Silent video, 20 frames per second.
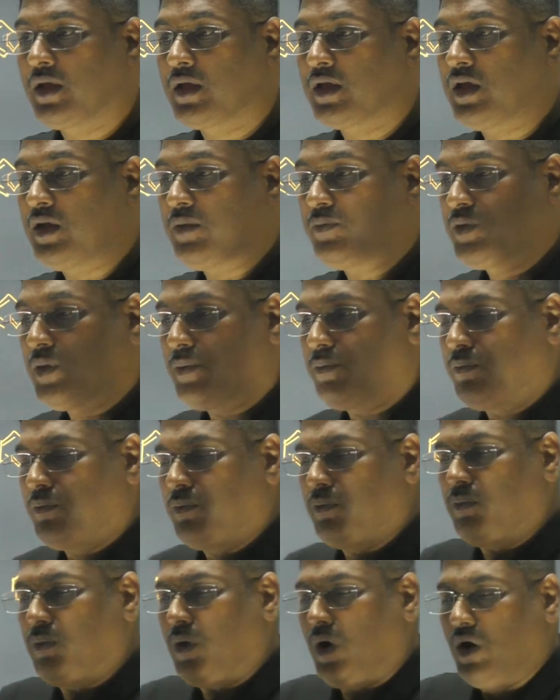If the
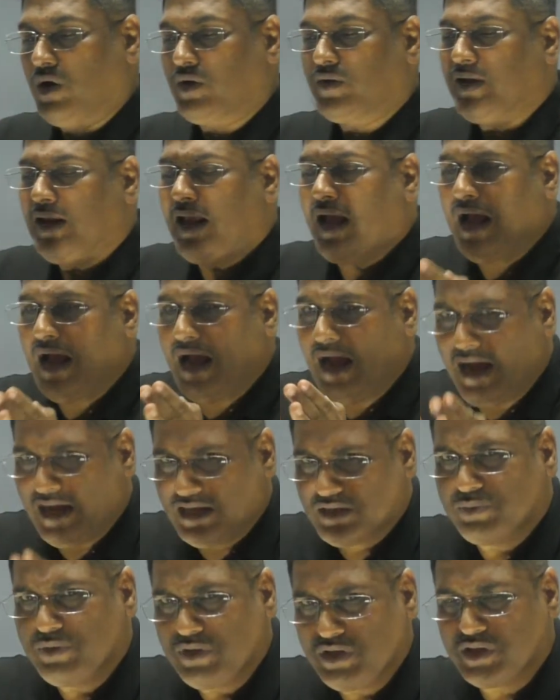molecule
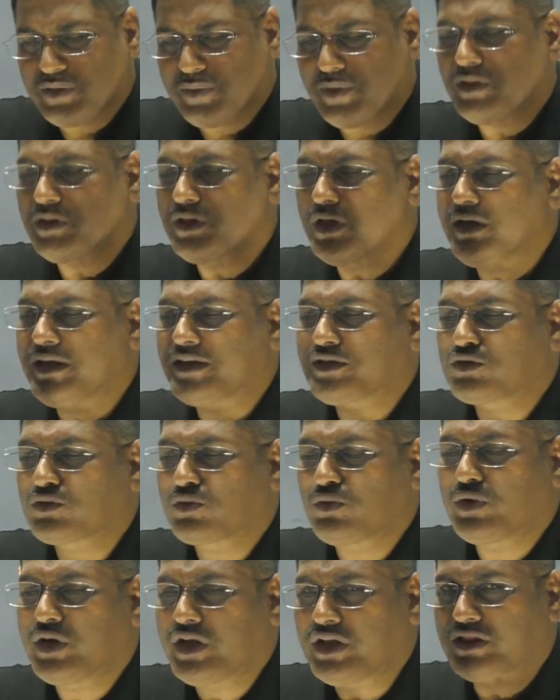has been given, then
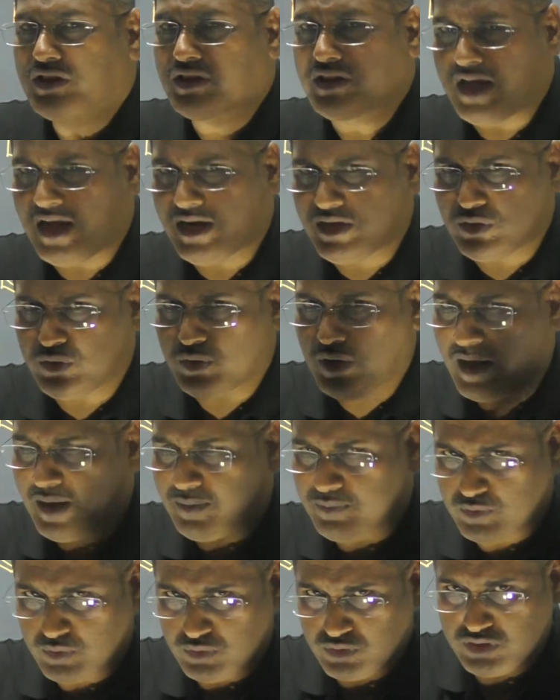excluding that you
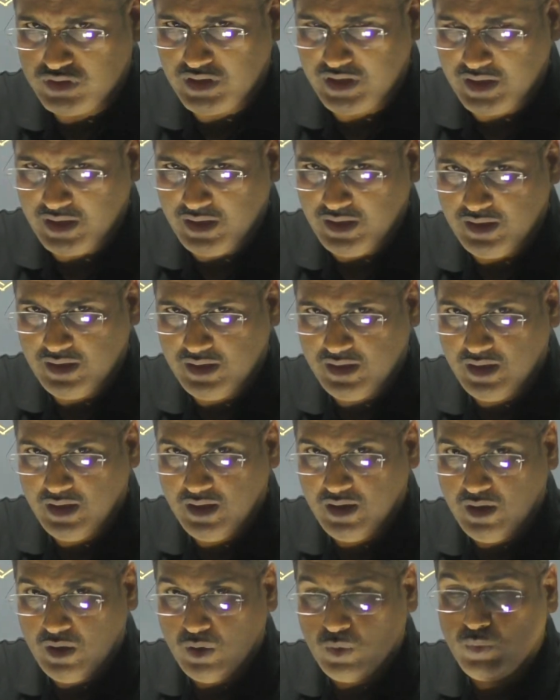have to say
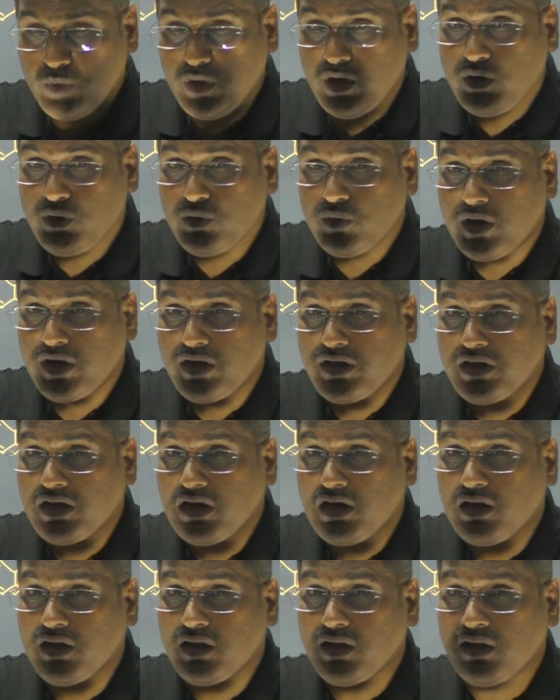when you are
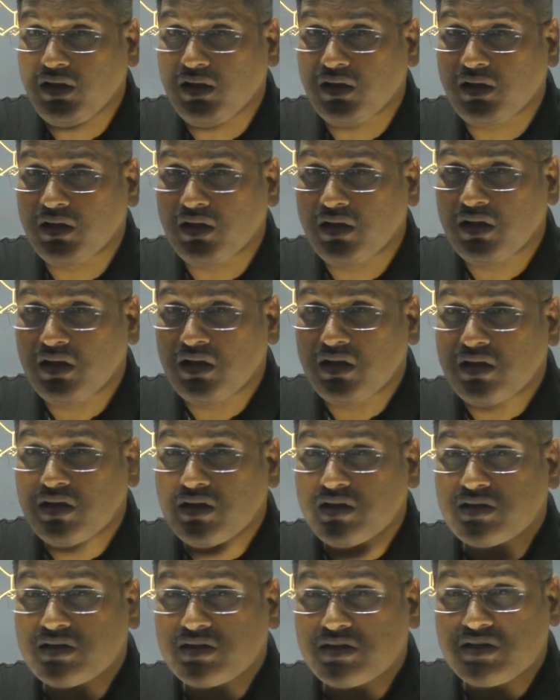dealing
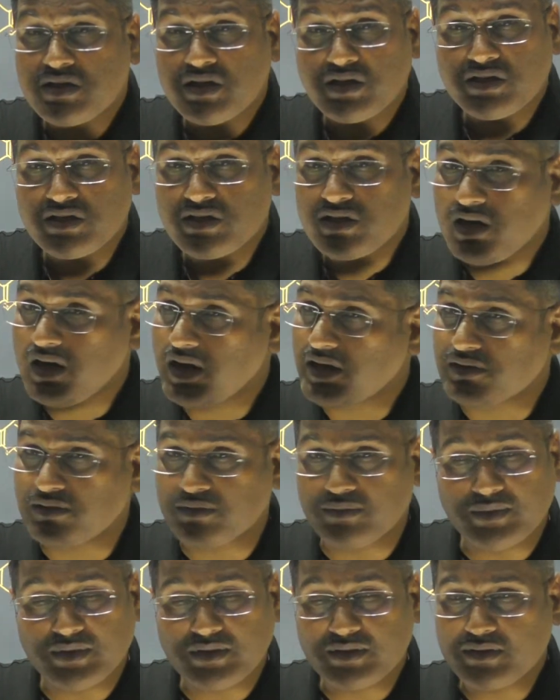with structural
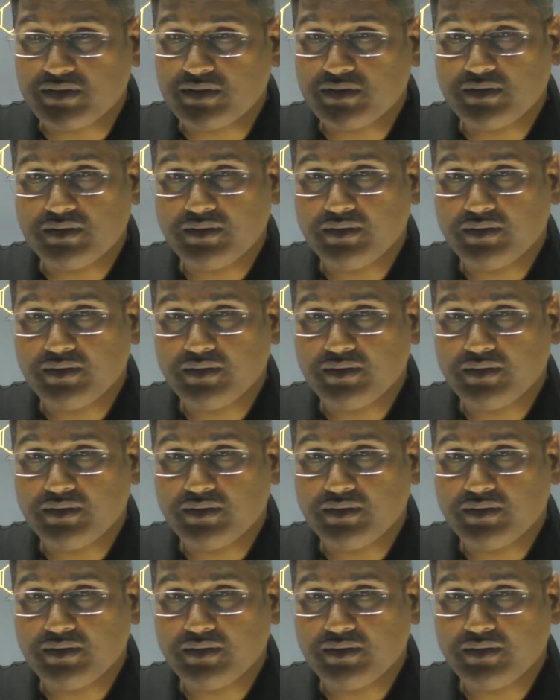isomers.